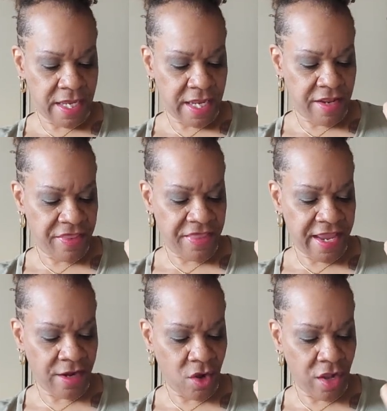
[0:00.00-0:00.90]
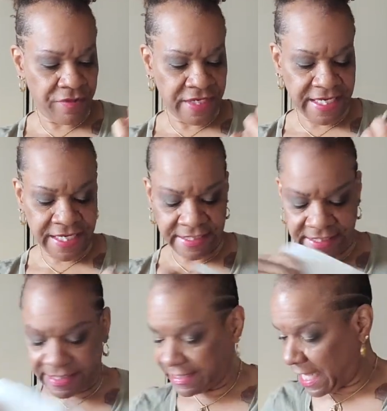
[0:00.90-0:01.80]
And then on the
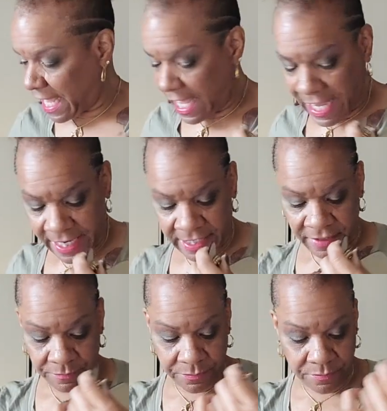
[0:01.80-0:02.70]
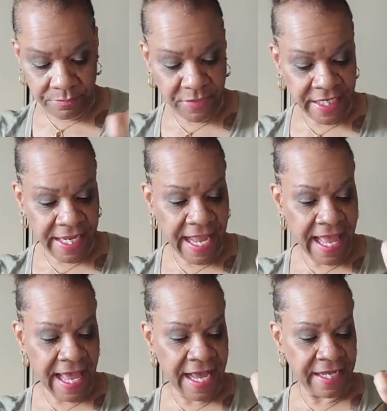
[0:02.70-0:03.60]
inside, it
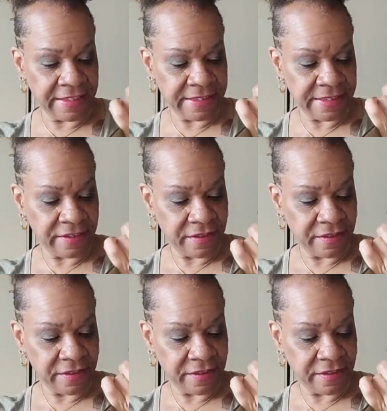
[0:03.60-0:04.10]
has,